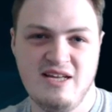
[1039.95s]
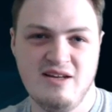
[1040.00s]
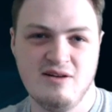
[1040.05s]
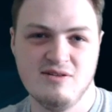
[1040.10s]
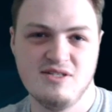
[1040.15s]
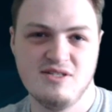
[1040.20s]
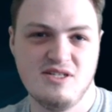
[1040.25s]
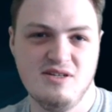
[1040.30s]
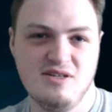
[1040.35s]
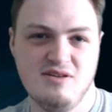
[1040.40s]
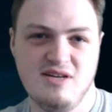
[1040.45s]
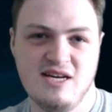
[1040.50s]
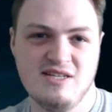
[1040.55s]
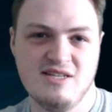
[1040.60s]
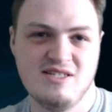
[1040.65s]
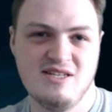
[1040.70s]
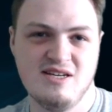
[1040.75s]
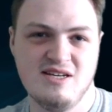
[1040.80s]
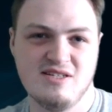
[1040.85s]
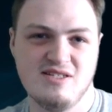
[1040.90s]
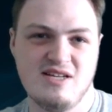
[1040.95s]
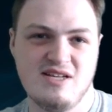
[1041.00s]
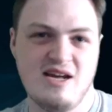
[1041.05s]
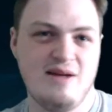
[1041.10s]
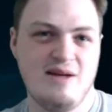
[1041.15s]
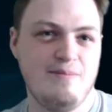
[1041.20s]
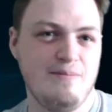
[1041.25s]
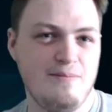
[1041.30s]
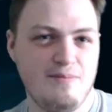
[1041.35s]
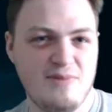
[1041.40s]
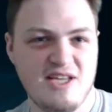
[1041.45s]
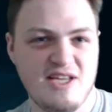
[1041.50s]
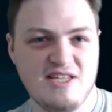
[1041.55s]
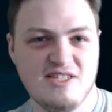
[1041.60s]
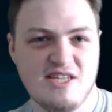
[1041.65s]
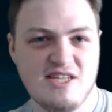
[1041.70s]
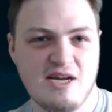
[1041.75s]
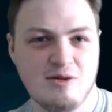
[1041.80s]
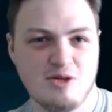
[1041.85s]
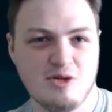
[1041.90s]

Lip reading: I'll see you guys next time. Peace out,